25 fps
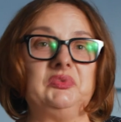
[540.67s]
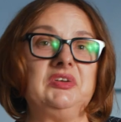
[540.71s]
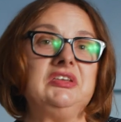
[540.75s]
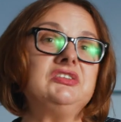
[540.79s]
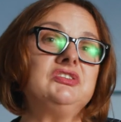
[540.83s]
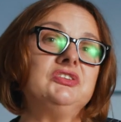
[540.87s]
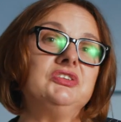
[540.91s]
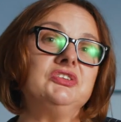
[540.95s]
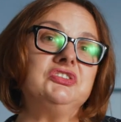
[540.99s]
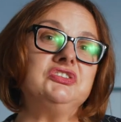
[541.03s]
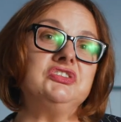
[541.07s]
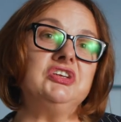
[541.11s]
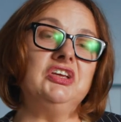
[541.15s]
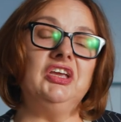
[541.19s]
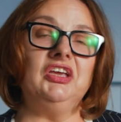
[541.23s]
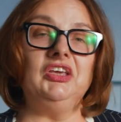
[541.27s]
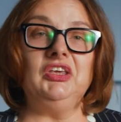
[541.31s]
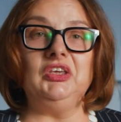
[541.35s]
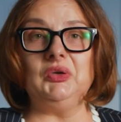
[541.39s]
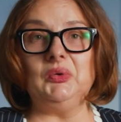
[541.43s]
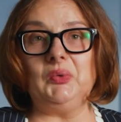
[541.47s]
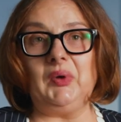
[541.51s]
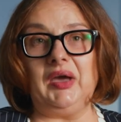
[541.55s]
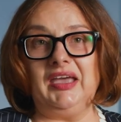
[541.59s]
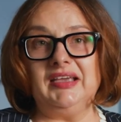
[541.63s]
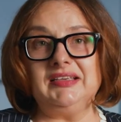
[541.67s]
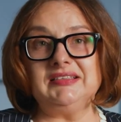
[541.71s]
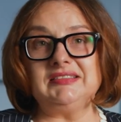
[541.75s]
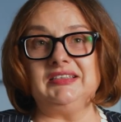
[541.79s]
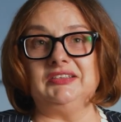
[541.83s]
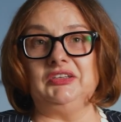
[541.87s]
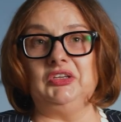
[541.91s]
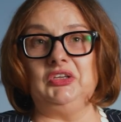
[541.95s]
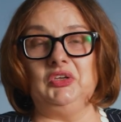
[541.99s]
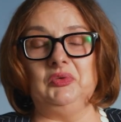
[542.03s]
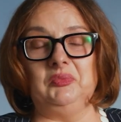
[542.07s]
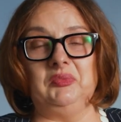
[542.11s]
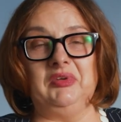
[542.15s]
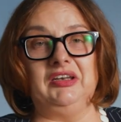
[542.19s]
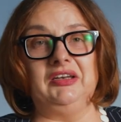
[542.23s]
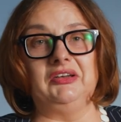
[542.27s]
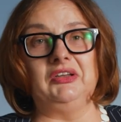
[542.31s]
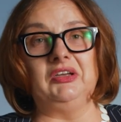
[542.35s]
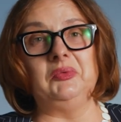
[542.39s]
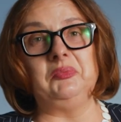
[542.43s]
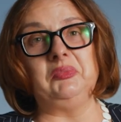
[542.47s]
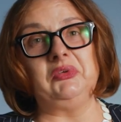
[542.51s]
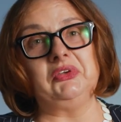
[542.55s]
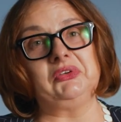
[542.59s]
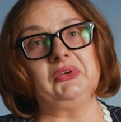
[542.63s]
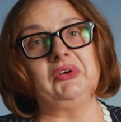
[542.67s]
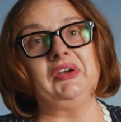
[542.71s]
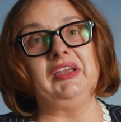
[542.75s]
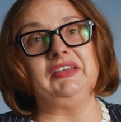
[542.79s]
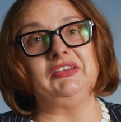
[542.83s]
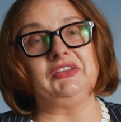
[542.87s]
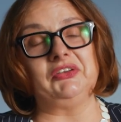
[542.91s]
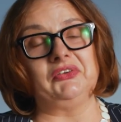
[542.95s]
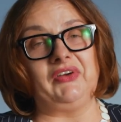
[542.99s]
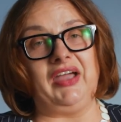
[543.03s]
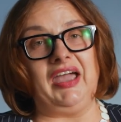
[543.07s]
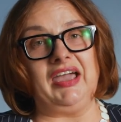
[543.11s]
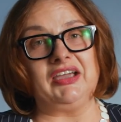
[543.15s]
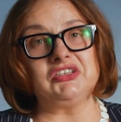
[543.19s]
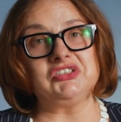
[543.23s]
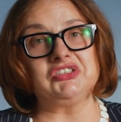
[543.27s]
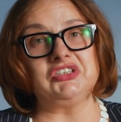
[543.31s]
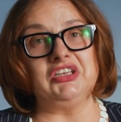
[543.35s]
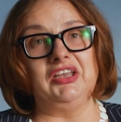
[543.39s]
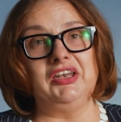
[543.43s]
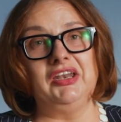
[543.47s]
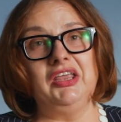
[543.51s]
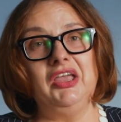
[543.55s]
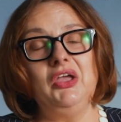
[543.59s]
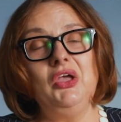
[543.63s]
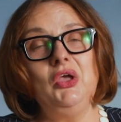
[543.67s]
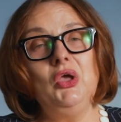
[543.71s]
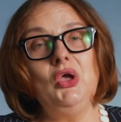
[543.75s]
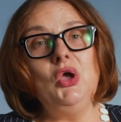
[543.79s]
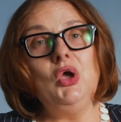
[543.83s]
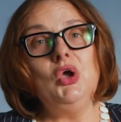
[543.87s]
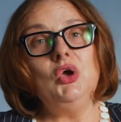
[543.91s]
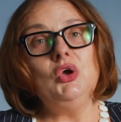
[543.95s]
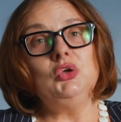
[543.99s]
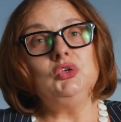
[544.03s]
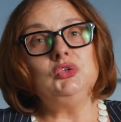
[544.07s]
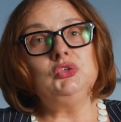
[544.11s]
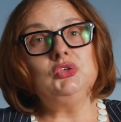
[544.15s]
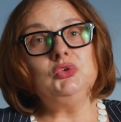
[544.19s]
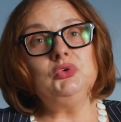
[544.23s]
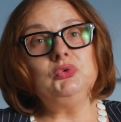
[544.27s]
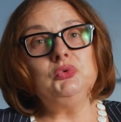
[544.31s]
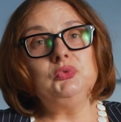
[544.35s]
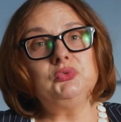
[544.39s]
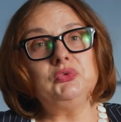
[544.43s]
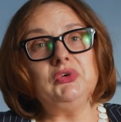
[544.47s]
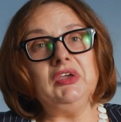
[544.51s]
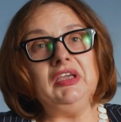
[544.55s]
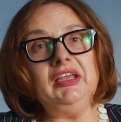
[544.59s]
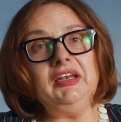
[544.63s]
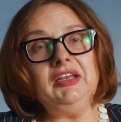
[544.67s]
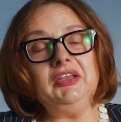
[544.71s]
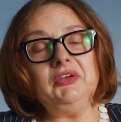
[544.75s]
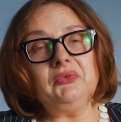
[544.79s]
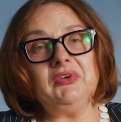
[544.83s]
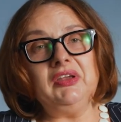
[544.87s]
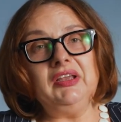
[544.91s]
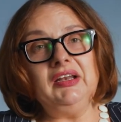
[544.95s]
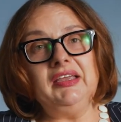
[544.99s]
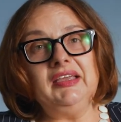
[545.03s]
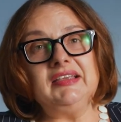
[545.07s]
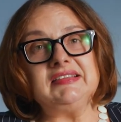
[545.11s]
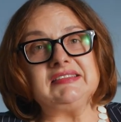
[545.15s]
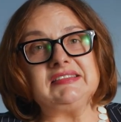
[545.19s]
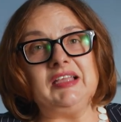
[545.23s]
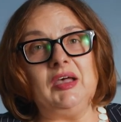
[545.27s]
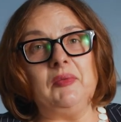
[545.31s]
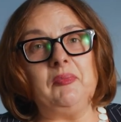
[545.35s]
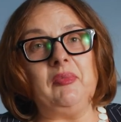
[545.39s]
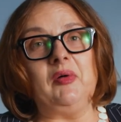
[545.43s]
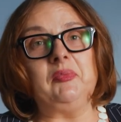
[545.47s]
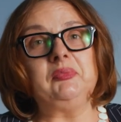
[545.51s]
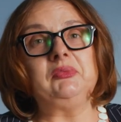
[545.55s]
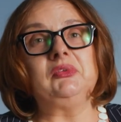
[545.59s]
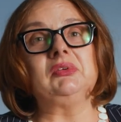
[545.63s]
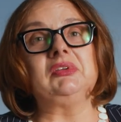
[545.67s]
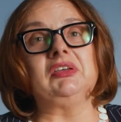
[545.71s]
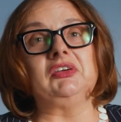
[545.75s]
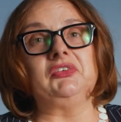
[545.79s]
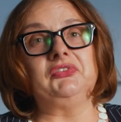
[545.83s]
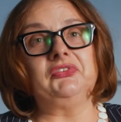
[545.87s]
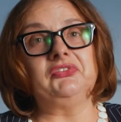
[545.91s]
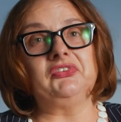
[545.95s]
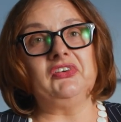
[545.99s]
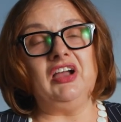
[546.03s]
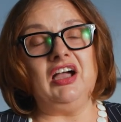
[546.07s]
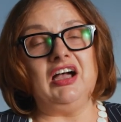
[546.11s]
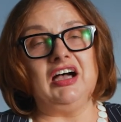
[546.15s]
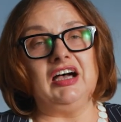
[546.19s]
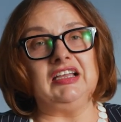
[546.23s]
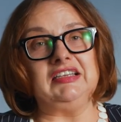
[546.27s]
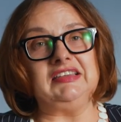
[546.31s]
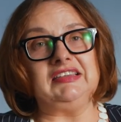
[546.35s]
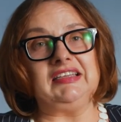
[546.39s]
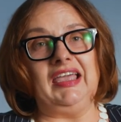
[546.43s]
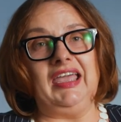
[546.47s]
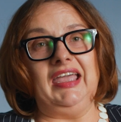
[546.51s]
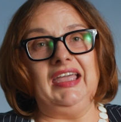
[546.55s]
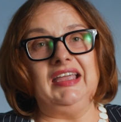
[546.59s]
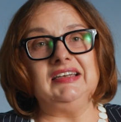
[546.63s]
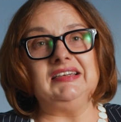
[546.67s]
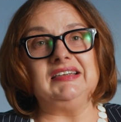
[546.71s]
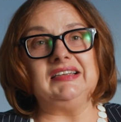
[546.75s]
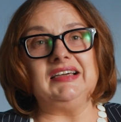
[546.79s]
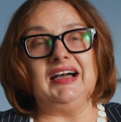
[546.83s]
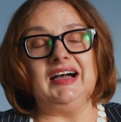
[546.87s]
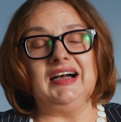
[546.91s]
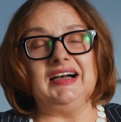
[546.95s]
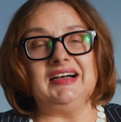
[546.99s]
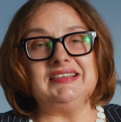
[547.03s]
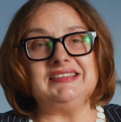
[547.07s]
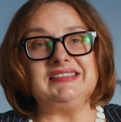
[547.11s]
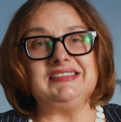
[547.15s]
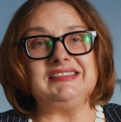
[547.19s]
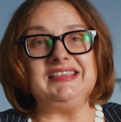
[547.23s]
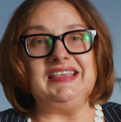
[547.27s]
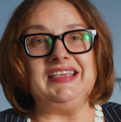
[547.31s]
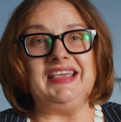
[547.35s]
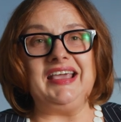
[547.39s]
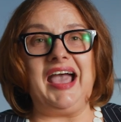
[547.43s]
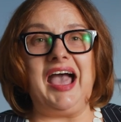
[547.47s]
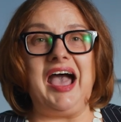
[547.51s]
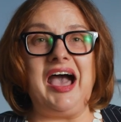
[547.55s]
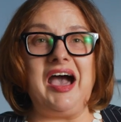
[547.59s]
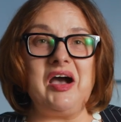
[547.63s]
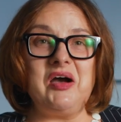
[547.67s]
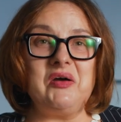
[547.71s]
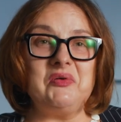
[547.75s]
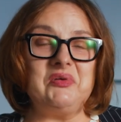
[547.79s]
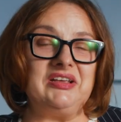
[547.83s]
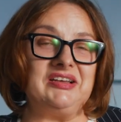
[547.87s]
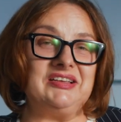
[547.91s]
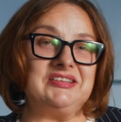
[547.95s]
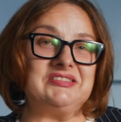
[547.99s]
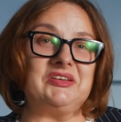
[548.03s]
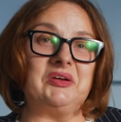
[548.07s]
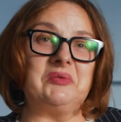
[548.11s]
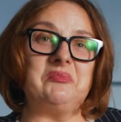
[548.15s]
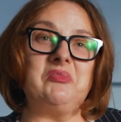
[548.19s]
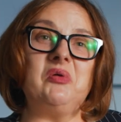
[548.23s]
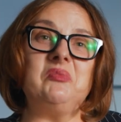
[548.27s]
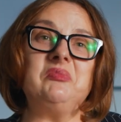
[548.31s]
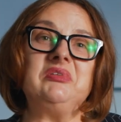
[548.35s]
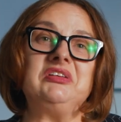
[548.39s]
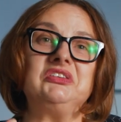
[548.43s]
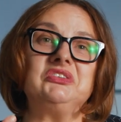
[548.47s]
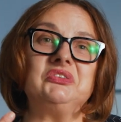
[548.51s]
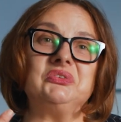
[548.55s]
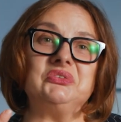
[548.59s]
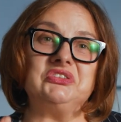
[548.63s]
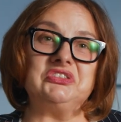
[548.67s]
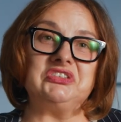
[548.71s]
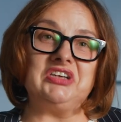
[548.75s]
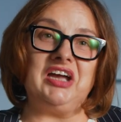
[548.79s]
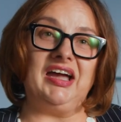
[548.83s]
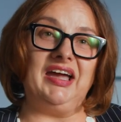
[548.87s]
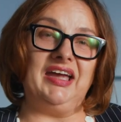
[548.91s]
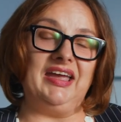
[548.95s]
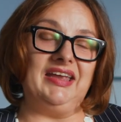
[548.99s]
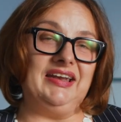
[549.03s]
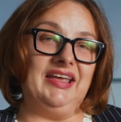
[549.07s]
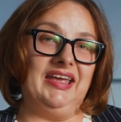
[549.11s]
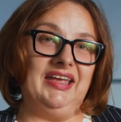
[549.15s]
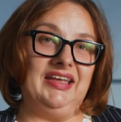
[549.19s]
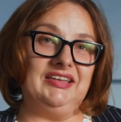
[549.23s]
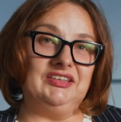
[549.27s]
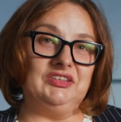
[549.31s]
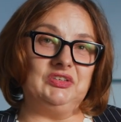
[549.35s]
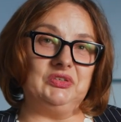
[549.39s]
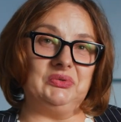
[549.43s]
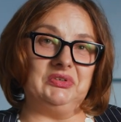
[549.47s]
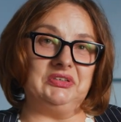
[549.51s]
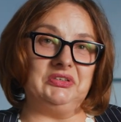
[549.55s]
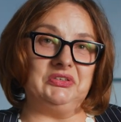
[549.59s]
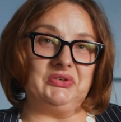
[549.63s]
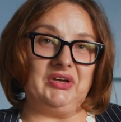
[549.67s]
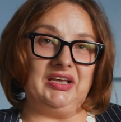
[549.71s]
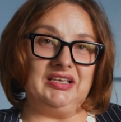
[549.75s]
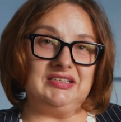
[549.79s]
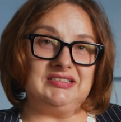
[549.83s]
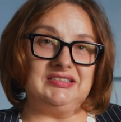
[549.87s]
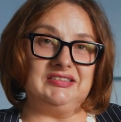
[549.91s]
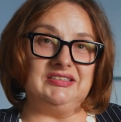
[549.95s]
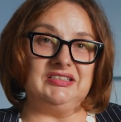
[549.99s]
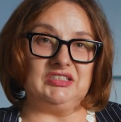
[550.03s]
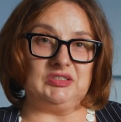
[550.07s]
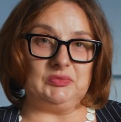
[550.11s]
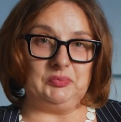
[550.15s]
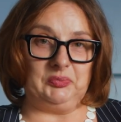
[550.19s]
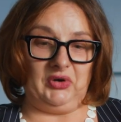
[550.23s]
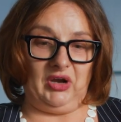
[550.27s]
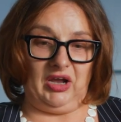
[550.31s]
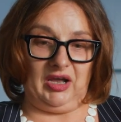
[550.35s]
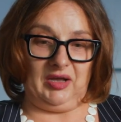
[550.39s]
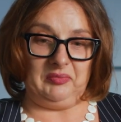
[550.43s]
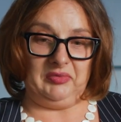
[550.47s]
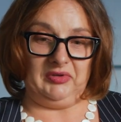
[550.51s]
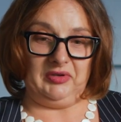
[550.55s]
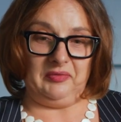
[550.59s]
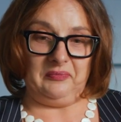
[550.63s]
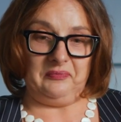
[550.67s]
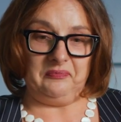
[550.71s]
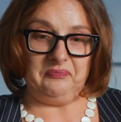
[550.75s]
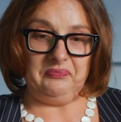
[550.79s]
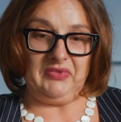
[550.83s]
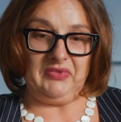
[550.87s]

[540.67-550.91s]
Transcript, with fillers: researching UX and human computer interaction, to really, really step up to the front and uh, see how it is our moment to shine and to address this problem.